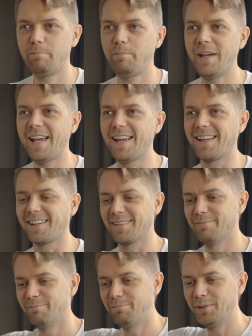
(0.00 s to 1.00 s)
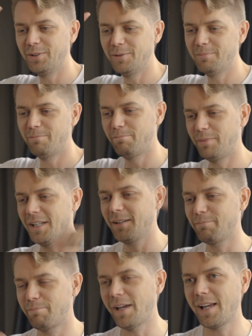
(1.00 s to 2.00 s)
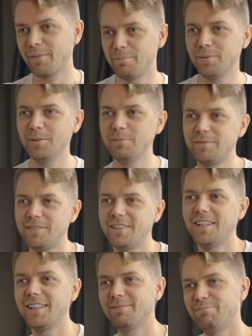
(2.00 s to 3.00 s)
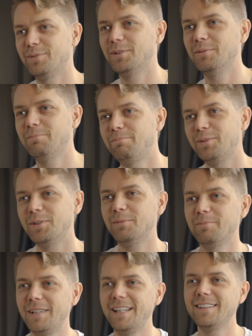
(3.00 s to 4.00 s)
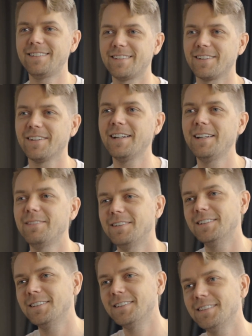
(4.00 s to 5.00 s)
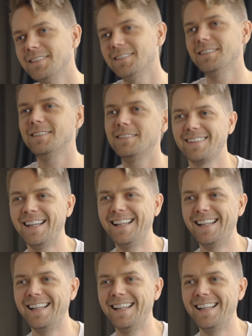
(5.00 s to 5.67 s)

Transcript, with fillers: Bang, boom, bing, bang, boom, done, boom, boom, Instagram, uh-uh.